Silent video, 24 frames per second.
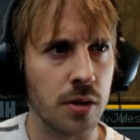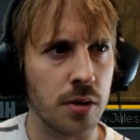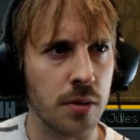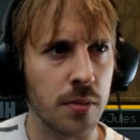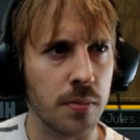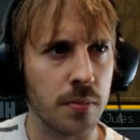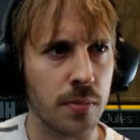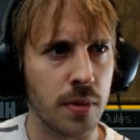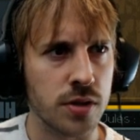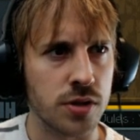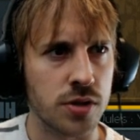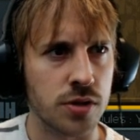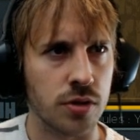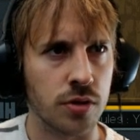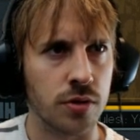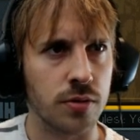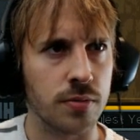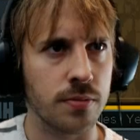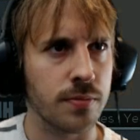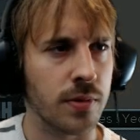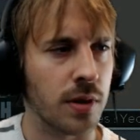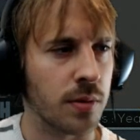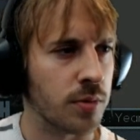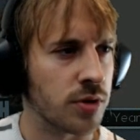monster.
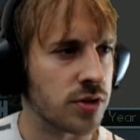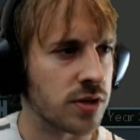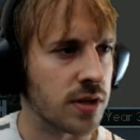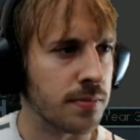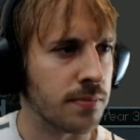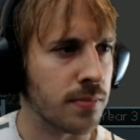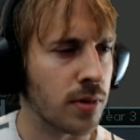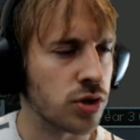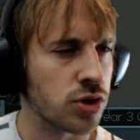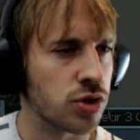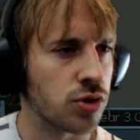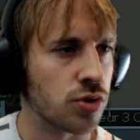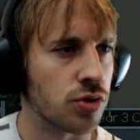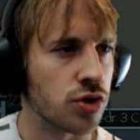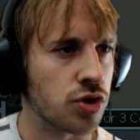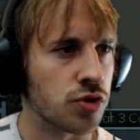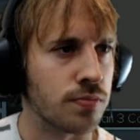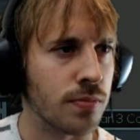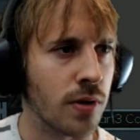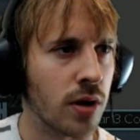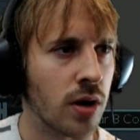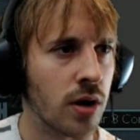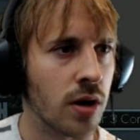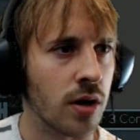I'm gonna say monster
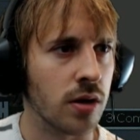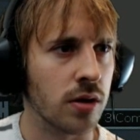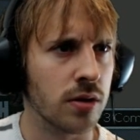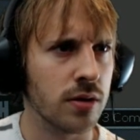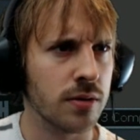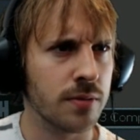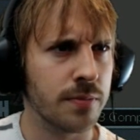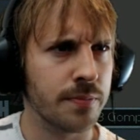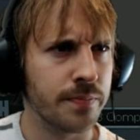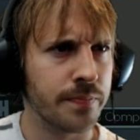small.